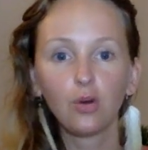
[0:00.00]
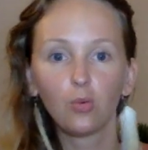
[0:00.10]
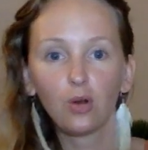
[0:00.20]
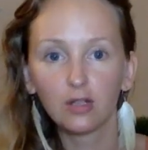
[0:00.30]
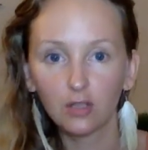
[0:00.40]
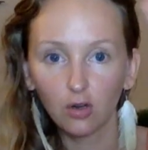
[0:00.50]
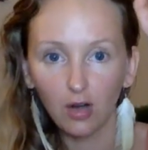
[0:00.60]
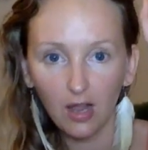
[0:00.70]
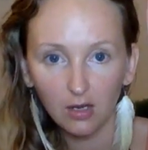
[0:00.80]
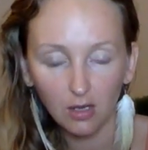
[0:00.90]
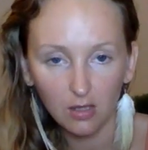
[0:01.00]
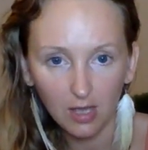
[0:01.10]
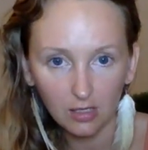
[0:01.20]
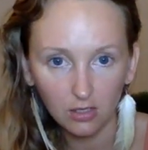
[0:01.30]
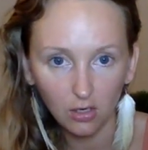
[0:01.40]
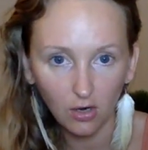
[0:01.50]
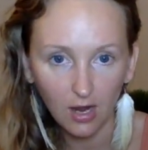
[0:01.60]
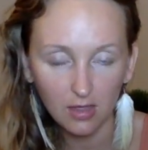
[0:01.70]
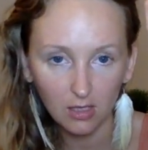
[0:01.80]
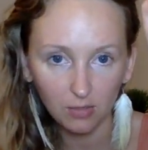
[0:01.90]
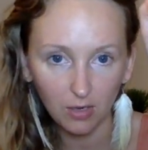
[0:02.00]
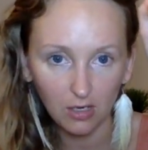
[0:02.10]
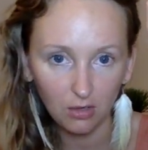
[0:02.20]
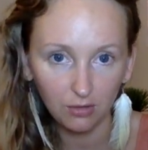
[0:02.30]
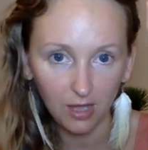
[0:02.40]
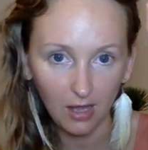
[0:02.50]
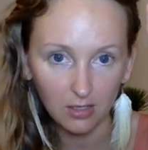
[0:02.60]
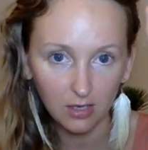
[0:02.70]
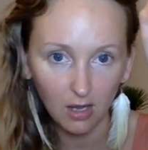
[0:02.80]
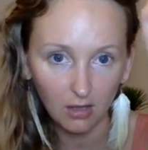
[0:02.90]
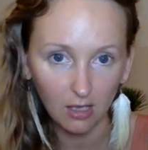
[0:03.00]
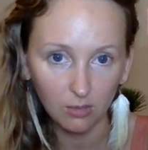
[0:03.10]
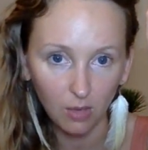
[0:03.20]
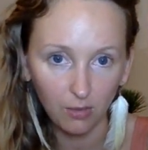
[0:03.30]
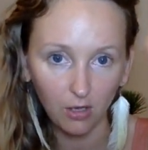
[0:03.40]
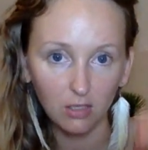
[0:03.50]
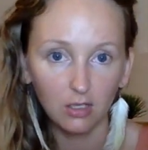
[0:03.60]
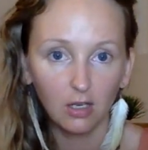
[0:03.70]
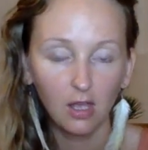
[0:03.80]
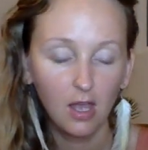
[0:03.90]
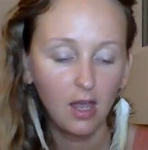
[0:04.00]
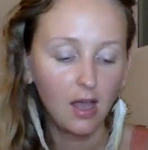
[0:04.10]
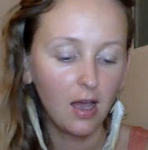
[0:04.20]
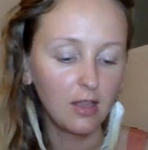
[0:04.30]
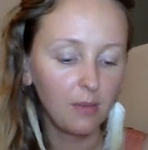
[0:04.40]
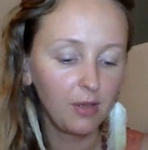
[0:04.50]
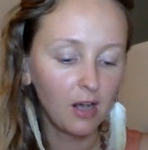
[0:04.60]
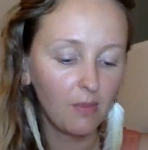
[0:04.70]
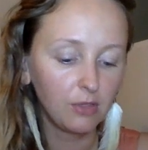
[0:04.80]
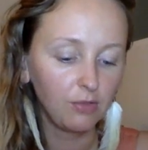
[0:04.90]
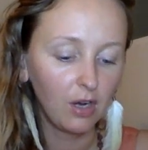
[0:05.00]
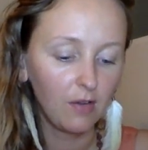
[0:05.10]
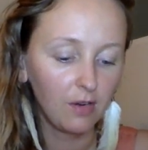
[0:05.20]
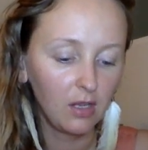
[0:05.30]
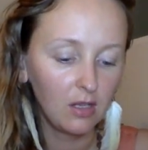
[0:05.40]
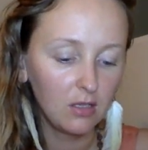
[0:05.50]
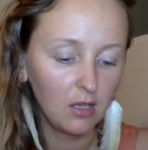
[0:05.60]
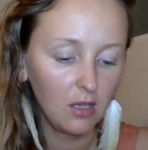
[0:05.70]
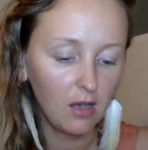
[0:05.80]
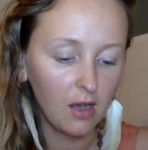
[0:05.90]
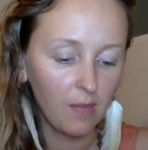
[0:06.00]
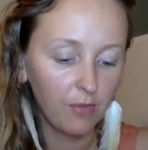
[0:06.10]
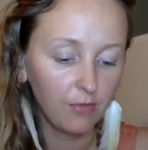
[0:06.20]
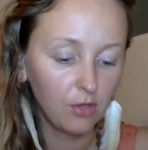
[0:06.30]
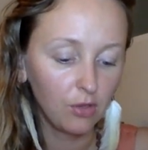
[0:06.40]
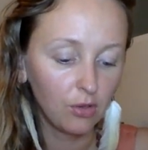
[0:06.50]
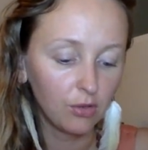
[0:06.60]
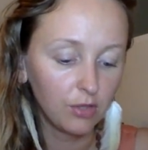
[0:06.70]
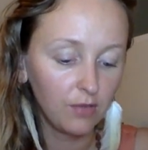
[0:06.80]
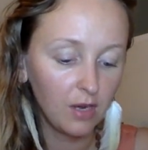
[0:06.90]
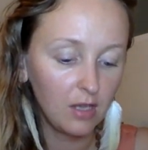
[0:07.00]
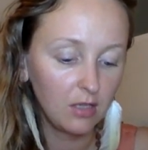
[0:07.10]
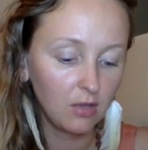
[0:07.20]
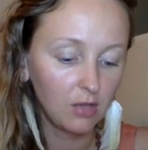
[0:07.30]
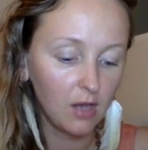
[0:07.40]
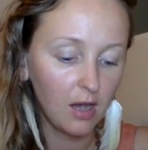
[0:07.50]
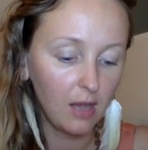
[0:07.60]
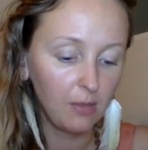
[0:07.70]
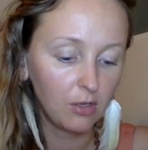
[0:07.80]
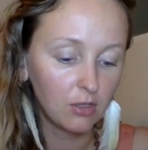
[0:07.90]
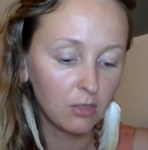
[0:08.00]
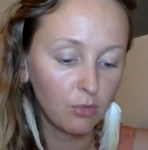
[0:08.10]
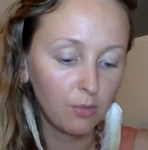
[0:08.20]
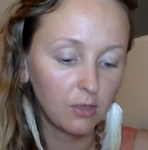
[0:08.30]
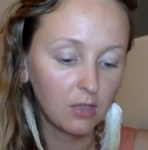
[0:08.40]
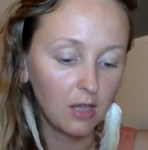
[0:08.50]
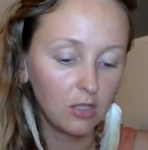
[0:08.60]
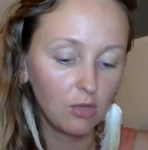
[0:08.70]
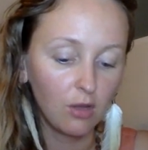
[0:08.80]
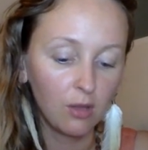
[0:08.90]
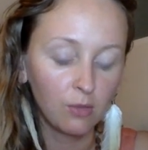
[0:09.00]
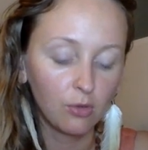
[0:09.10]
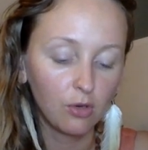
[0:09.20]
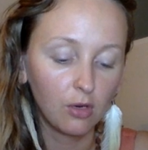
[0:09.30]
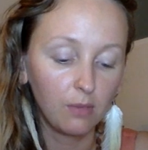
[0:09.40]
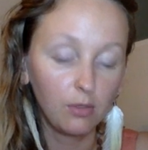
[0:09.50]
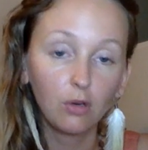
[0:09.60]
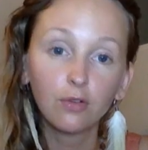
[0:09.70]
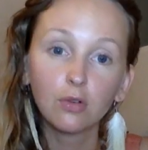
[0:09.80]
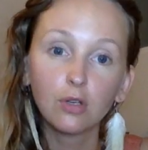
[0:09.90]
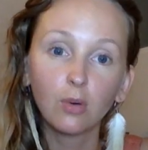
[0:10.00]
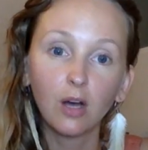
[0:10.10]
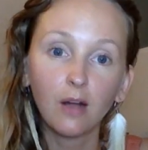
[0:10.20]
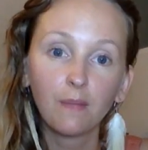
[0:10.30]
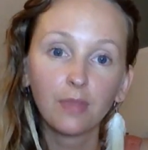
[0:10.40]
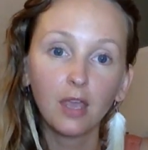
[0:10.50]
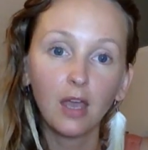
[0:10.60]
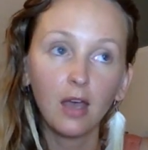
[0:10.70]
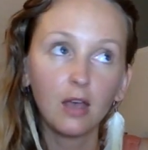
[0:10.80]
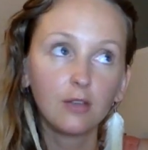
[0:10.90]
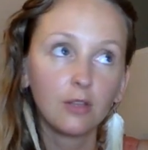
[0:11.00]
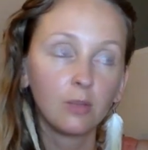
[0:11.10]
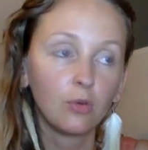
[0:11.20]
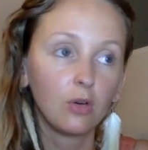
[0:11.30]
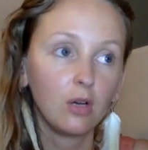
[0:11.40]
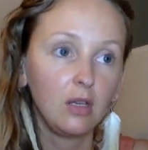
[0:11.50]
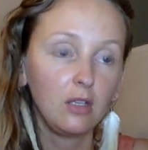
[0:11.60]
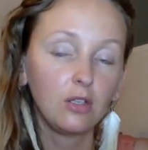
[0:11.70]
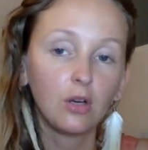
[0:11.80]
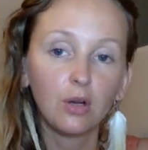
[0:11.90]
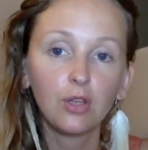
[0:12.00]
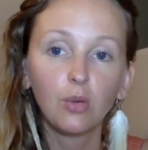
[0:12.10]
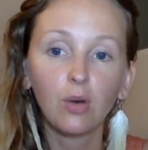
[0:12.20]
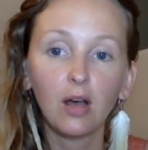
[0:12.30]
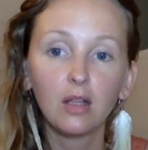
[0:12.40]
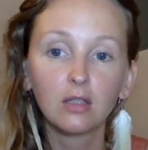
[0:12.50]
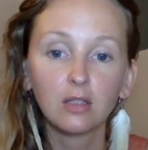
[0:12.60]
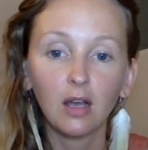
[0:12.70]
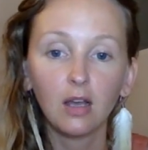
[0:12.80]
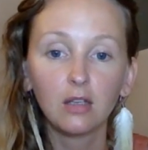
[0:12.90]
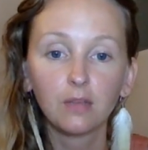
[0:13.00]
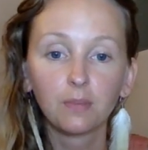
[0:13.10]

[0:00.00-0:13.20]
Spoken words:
where's the grain? That's the grain, that's my needle in the haystack, that's my person. And that becomes very, very easy for you, and also very easy on the eye, because the more precise you are, the more beautiful you are, and the more easygoing you are inside.